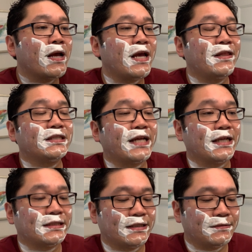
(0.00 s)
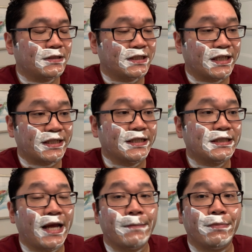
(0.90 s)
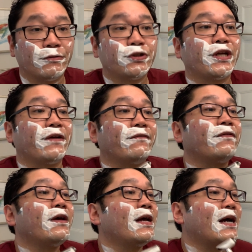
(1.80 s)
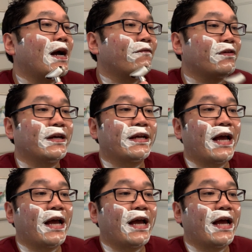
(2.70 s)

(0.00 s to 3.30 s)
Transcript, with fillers: in this case, Slickness and Post Shave, I feel like